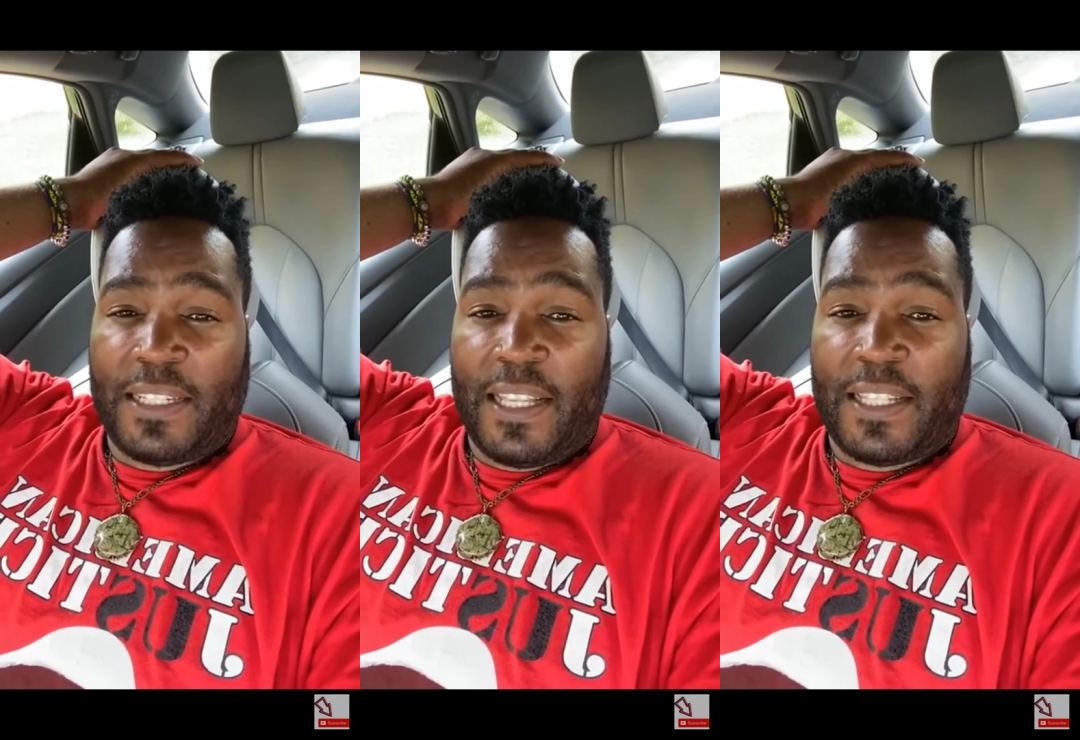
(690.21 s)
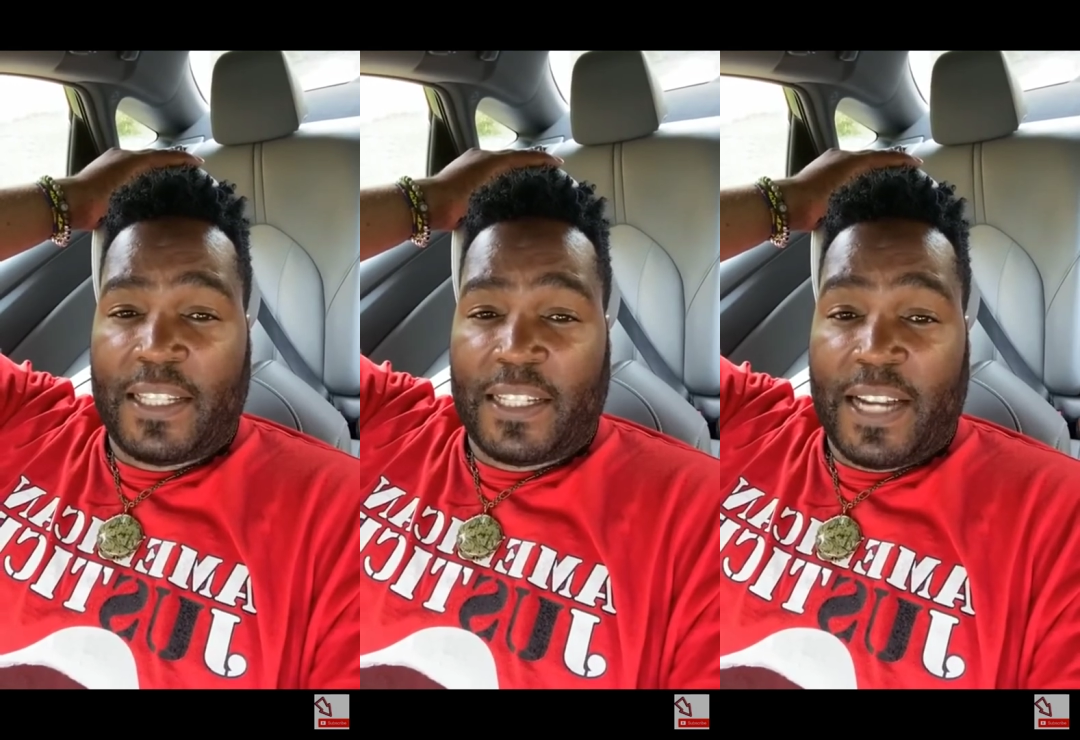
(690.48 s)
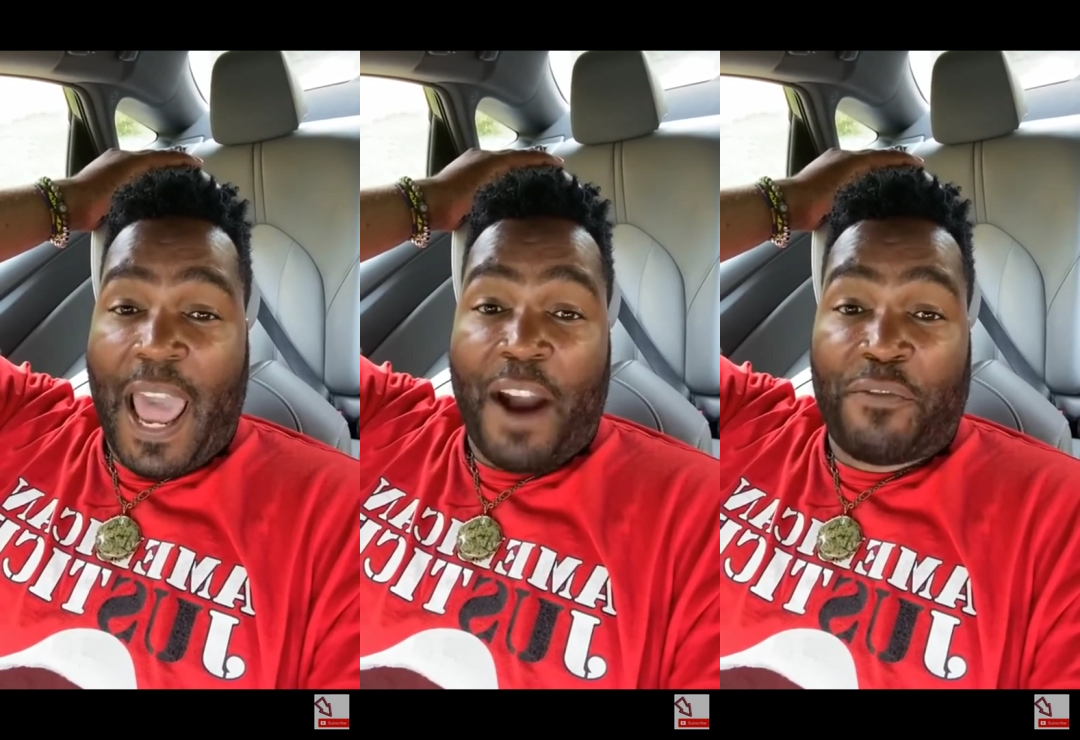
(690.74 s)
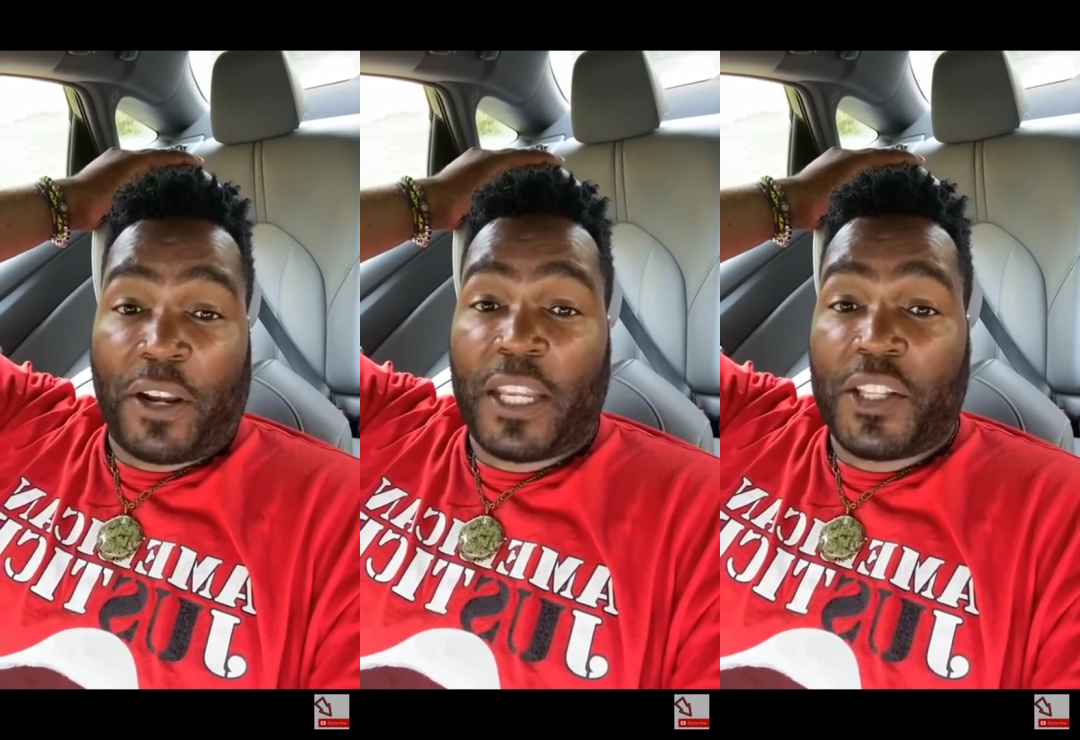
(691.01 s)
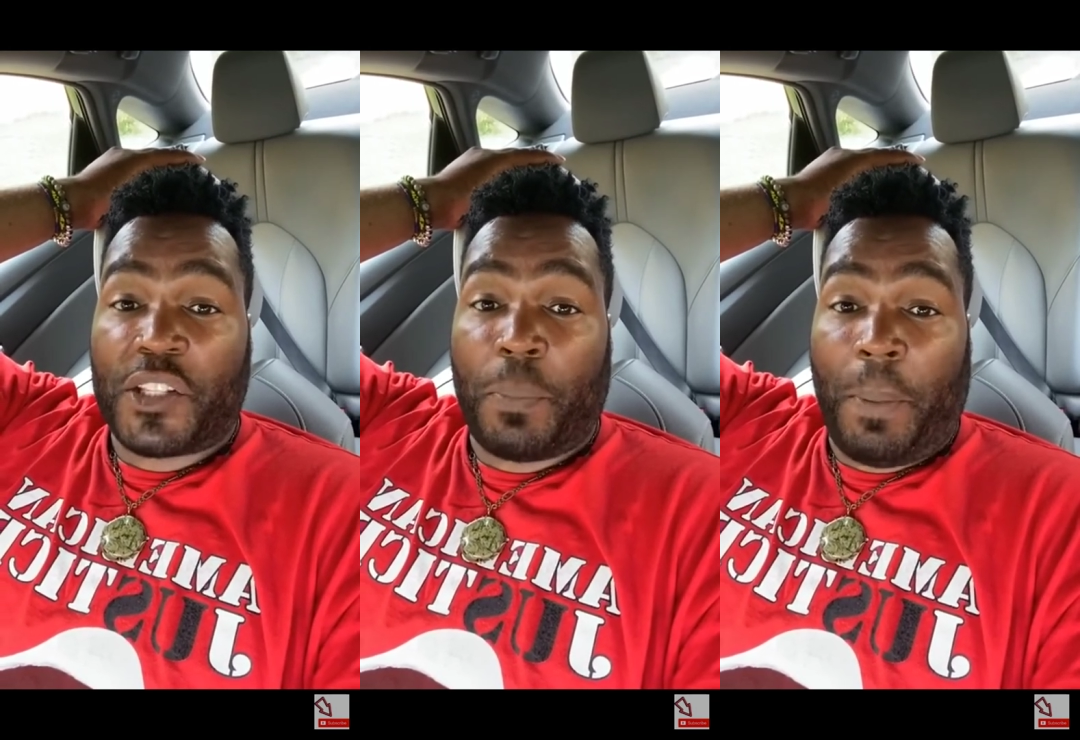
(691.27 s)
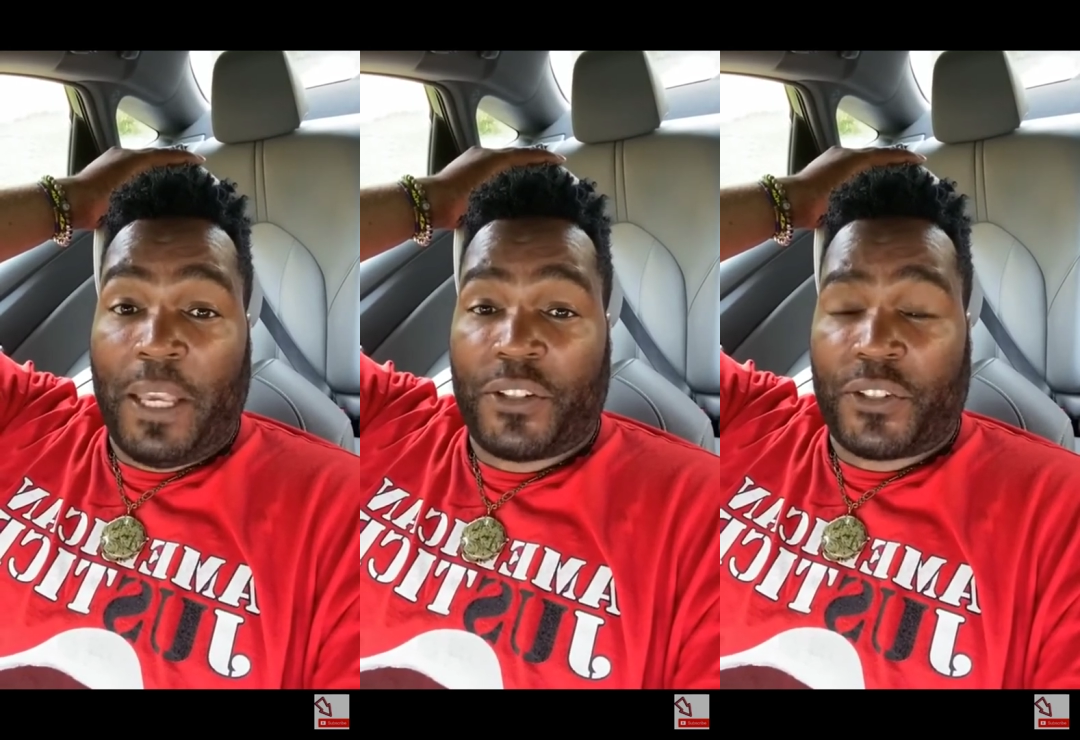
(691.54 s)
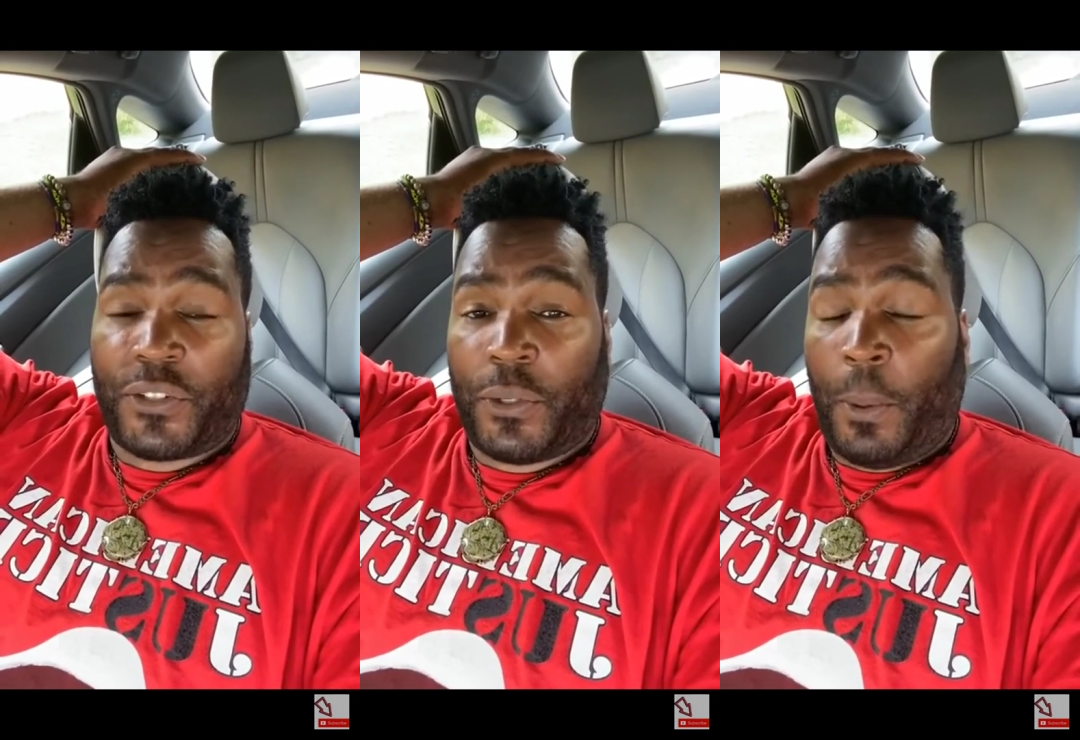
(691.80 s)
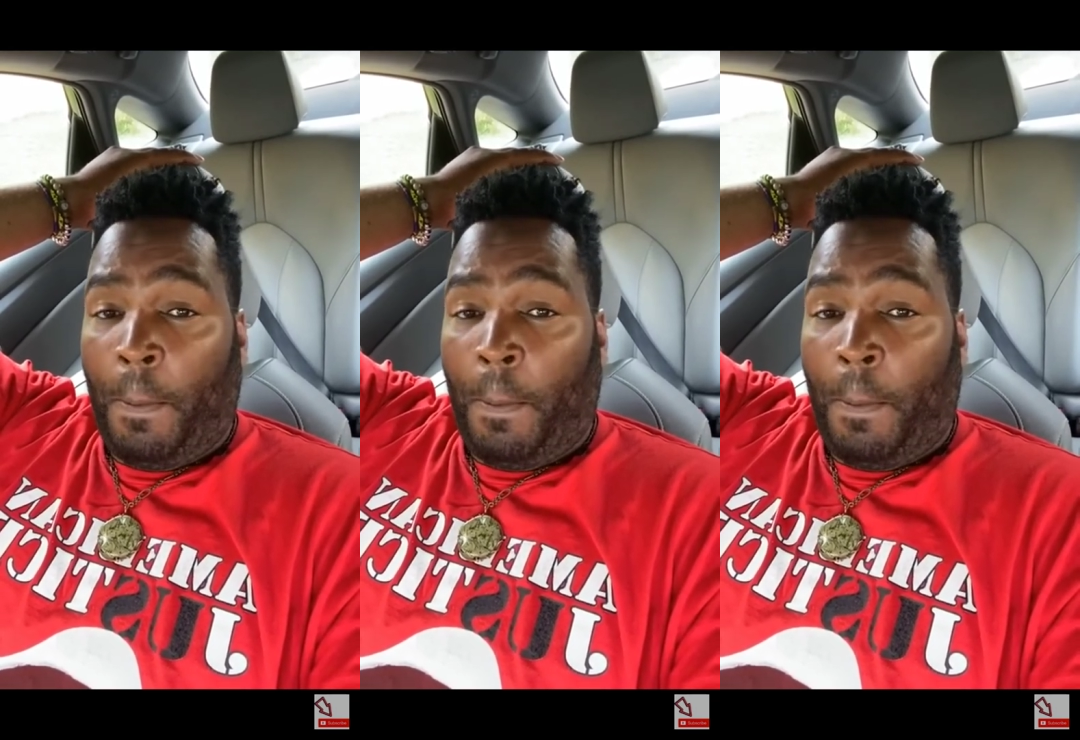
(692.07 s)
this is an African space.